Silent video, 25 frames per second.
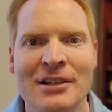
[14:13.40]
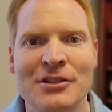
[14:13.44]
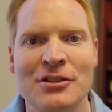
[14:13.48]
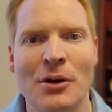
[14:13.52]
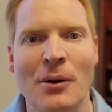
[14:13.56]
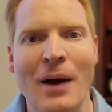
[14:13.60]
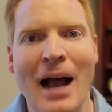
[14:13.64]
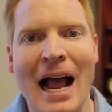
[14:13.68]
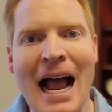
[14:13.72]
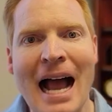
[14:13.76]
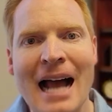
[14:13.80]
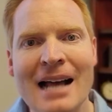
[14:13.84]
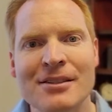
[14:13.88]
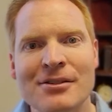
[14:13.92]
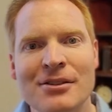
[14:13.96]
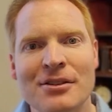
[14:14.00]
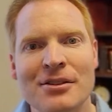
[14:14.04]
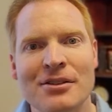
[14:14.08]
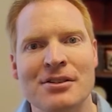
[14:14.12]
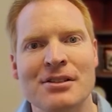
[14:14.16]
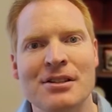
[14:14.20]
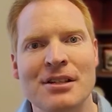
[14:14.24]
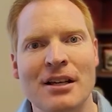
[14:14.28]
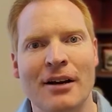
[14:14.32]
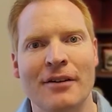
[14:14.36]
So ask
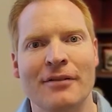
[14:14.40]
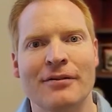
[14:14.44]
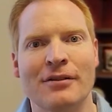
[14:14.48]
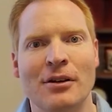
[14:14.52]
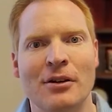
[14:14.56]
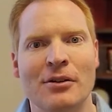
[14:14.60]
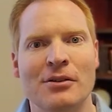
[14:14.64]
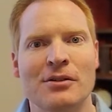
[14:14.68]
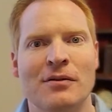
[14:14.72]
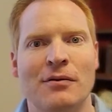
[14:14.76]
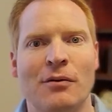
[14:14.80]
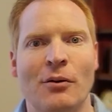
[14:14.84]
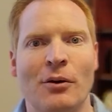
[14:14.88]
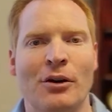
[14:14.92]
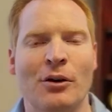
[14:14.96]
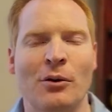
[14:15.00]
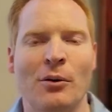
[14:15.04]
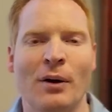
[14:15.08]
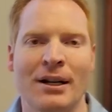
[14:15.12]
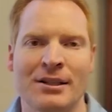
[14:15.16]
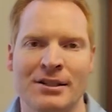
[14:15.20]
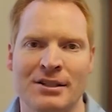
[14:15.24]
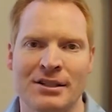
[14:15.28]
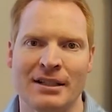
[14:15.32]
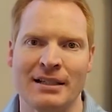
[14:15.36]
yourself those 4
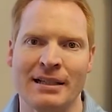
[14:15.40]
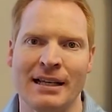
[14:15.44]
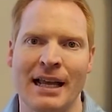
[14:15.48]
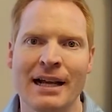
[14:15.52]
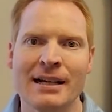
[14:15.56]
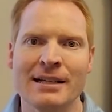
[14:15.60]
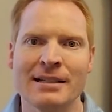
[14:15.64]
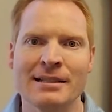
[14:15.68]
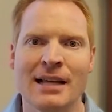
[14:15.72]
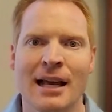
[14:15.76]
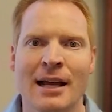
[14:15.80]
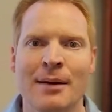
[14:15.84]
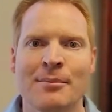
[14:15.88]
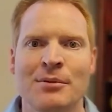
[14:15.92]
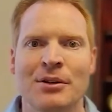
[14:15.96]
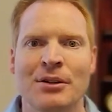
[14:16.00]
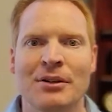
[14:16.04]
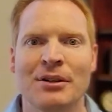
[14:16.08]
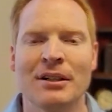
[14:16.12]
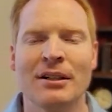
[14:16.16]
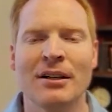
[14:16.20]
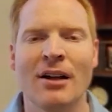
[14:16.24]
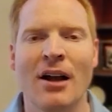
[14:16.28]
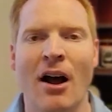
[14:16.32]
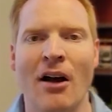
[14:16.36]
questions. Next time you're
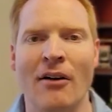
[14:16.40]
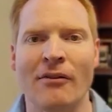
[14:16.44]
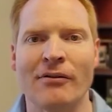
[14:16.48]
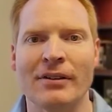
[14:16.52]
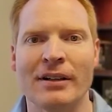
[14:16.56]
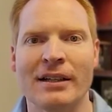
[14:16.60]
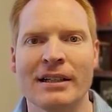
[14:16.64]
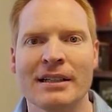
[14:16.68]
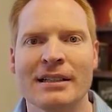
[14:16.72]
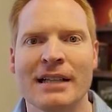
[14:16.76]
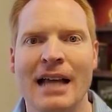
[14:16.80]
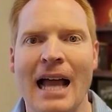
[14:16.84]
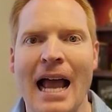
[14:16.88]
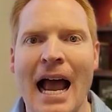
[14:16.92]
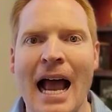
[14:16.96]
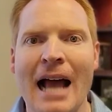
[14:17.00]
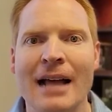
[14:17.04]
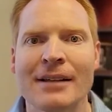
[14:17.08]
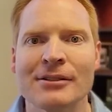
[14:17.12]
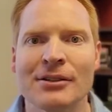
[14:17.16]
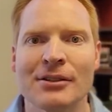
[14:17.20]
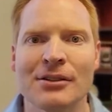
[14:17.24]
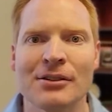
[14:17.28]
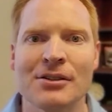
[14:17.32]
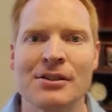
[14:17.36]
in a conflict,
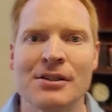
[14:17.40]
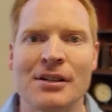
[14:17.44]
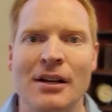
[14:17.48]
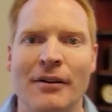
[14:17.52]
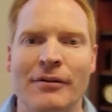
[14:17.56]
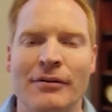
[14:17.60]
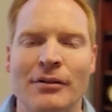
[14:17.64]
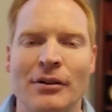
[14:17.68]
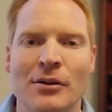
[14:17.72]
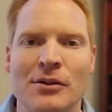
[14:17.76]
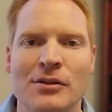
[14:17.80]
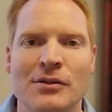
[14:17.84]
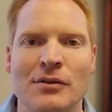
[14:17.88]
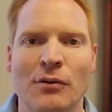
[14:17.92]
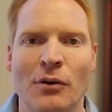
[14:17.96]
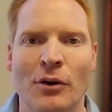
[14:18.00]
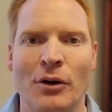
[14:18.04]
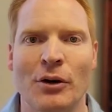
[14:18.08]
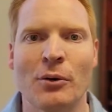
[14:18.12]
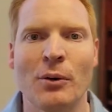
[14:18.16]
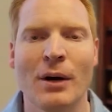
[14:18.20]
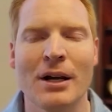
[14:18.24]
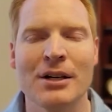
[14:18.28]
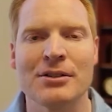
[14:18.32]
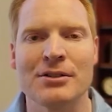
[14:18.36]
ask yourself those 4
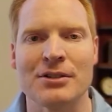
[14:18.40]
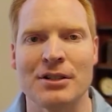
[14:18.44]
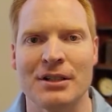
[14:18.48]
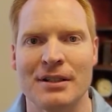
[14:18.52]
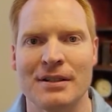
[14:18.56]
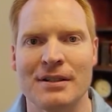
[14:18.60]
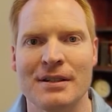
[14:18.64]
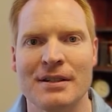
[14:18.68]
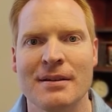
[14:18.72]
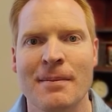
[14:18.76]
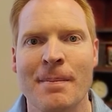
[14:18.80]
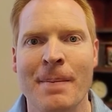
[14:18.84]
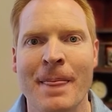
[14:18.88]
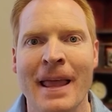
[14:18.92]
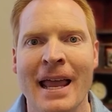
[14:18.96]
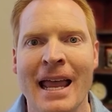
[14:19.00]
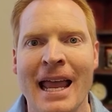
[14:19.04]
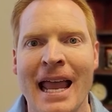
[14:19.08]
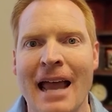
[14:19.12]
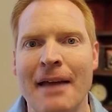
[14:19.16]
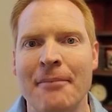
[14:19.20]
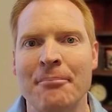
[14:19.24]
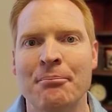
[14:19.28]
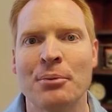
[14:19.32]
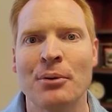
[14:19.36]
questions
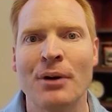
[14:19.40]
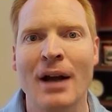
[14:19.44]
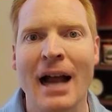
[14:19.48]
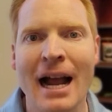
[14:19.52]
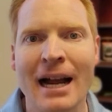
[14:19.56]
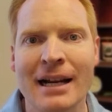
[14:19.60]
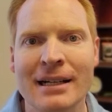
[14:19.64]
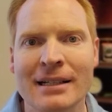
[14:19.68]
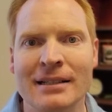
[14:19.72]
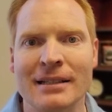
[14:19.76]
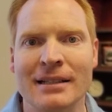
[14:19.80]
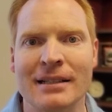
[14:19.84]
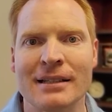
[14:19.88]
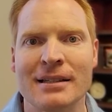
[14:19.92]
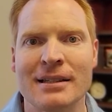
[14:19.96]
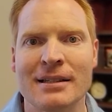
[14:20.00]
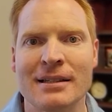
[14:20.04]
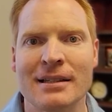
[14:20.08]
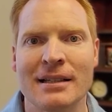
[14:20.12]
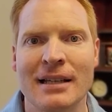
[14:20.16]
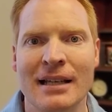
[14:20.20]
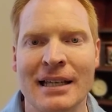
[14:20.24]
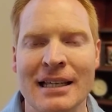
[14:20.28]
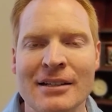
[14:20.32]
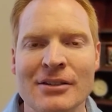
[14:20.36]
and
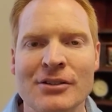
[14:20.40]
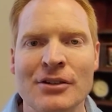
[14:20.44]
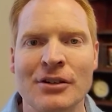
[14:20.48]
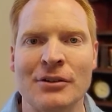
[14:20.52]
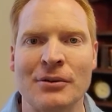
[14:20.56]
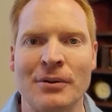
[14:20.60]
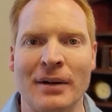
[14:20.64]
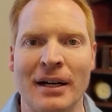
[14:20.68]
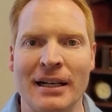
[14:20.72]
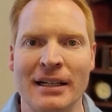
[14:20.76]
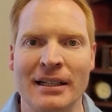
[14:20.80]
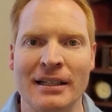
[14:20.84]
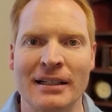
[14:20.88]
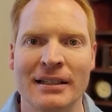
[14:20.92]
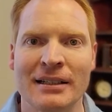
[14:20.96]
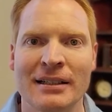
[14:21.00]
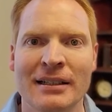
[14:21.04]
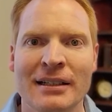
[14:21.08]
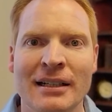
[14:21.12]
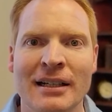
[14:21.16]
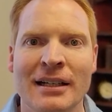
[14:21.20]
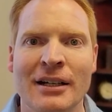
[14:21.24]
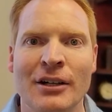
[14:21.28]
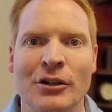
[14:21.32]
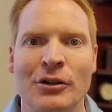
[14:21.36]
practice integrating
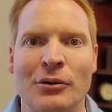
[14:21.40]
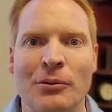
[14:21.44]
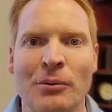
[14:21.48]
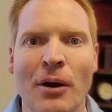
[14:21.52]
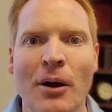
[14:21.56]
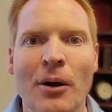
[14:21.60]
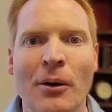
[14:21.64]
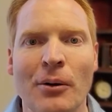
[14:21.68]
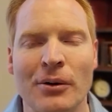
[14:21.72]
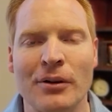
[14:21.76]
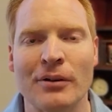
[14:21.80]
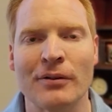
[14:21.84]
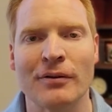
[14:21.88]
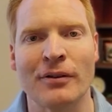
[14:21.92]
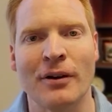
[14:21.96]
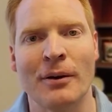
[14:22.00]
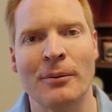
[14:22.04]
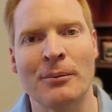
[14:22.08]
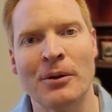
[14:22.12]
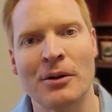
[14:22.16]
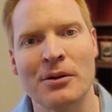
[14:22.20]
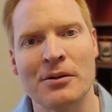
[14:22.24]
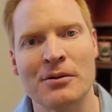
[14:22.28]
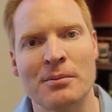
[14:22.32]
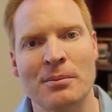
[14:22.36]
growth
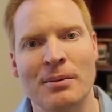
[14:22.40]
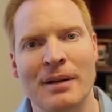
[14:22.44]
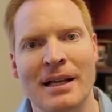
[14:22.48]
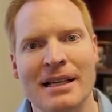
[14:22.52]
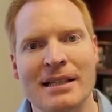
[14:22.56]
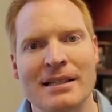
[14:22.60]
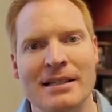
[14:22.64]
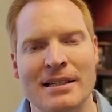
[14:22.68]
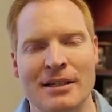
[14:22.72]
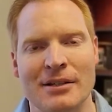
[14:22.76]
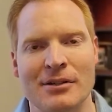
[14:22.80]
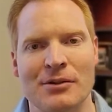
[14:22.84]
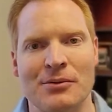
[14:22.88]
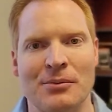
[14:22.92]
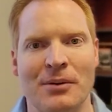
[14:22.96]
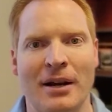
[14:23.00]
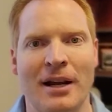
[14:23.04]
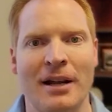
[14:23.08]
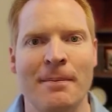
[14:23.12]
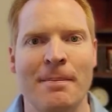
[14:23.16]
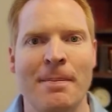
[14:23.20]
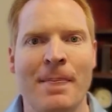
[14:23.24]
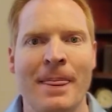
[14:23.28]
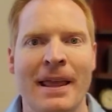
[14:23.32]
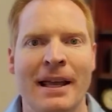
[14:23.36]
from those places,
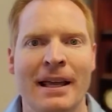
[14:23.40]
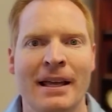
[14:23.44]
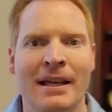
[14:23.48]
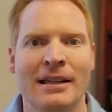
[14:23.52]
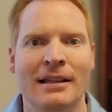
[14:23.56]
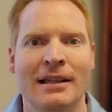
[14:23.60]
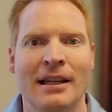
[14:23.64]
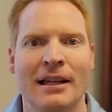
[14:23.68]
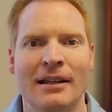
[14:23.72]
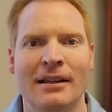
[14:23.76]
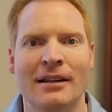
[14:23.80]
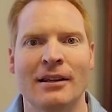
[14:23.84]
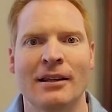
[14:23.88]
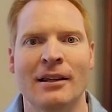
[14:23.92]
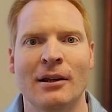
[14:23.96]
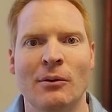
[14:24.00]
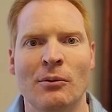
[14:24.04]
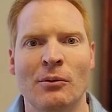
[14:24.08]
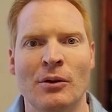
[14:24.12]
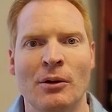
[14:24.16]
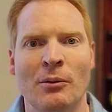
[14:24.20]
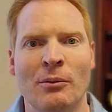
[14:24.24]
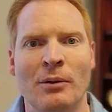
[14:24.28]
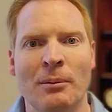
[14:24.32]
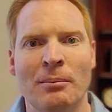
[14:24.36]
right?
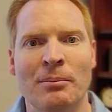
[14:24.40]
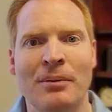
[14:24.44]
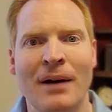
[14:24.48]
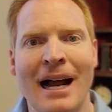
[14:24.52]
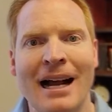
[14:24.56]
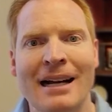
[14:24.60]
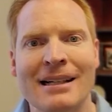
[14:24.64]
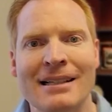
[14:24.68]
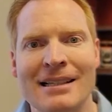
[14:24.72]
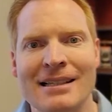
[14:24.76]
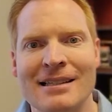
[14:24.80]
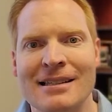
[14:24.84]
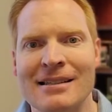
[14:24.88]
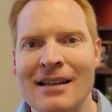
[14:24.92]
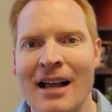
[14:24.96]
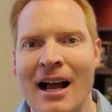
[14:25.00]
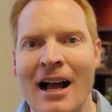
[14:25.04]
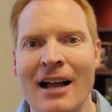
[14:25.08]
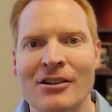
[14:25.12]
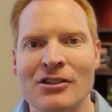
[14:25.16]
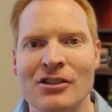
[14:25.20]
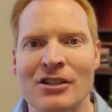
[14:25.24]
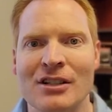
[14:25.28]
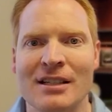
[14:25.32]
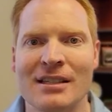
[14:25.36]
That we practice
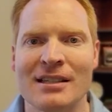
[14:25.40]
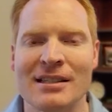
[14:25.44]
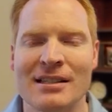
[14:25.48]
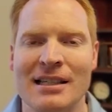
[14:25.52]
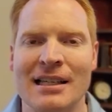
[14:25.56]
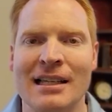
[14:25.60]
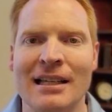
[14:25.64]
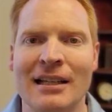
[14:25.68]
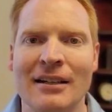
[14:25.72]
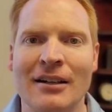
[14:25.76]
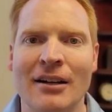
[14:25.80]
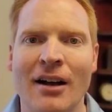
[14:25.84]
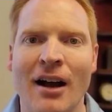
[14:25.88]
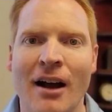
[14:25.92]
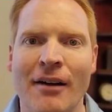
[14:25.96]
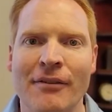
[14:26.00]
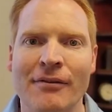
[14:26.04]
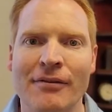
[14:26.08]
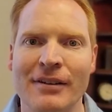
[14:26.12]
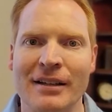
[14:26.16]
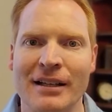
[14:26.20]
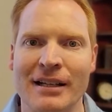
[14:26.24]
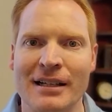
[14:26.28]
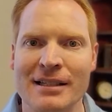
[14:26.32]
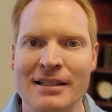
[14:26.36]
not just seeing
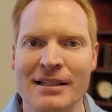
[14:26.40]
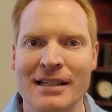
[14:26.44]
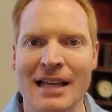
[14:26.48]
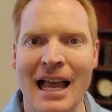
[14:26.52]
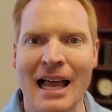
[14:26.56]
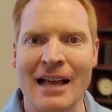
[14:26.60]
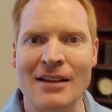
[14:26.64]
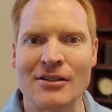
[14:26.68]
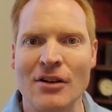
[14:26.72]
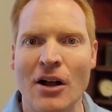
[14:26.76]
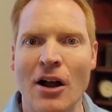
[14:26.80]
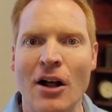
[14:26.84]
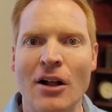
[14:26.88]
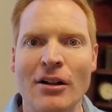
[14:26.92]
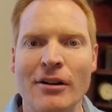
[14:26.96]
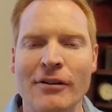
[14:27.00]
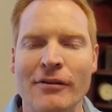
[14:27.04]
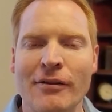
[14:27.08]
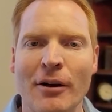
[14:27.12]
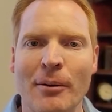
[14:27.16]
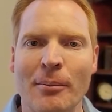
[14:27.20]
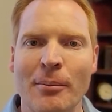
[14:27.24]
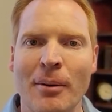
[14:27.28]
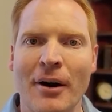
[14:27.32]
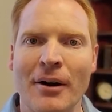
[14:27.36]
conflicts as all of
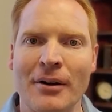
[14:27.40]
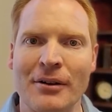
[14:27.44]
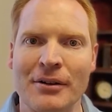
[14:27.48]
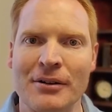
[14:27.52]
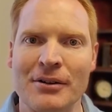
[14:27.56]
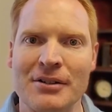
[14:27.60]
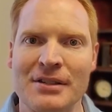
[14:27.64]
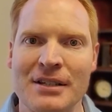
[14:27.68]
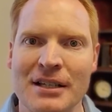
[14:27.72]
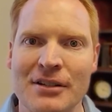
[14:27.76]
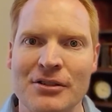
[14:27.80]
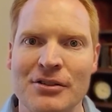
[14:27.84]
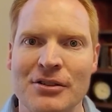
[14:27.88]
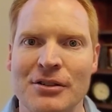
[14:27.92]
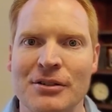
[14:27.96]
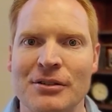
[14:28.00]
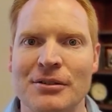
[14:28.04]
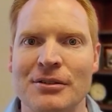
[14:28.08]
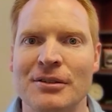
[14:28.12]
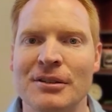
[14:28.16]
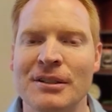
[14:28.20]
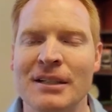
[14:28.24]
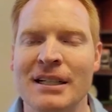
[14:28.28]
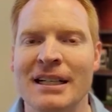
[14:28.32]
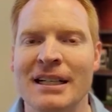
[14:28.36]
our partner's issue,